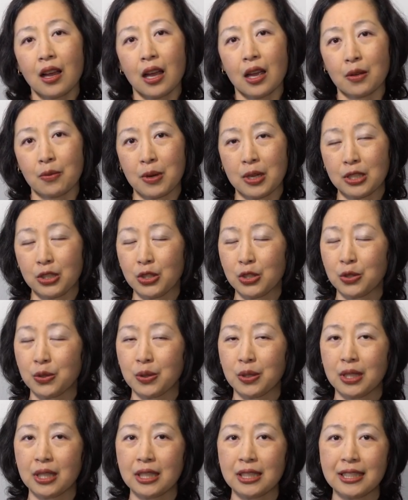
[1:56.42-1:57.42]
Want
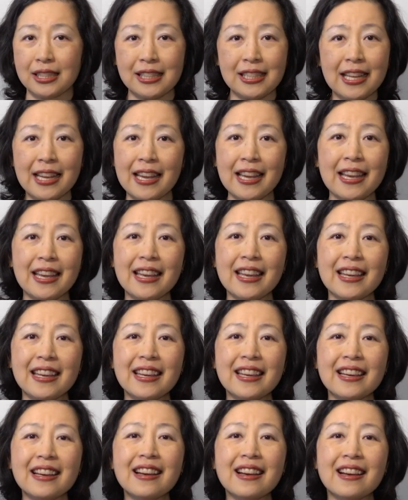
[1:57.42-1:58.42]
you to see,
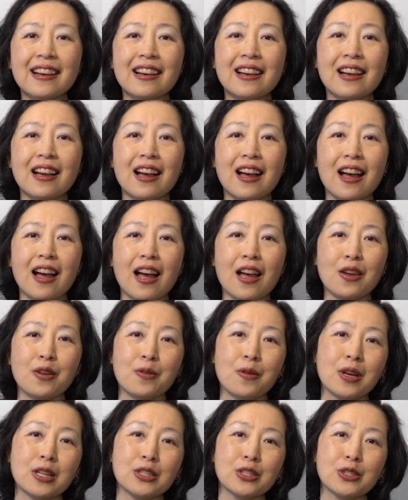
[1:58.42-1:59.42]
I
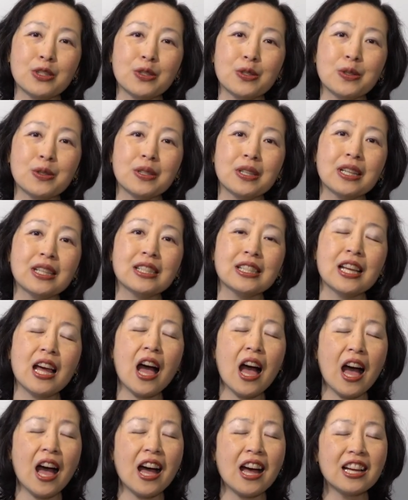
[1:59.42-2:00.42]
want you to
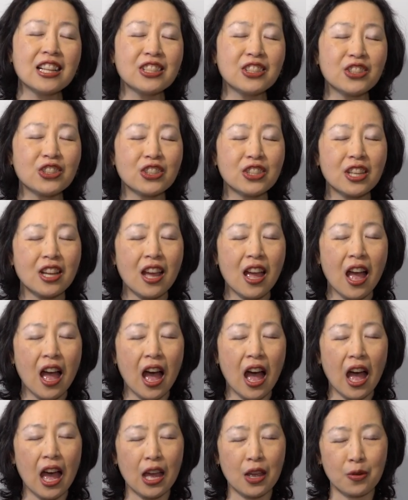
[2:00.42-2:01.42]
touch,
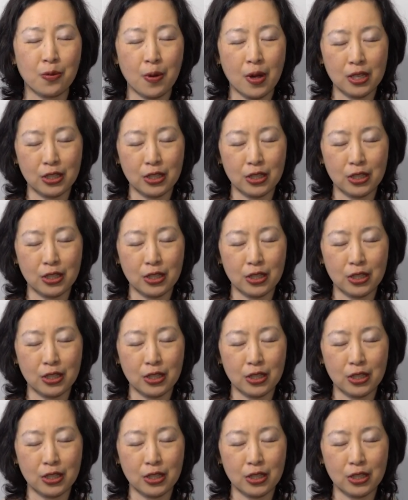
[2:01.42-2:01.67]
I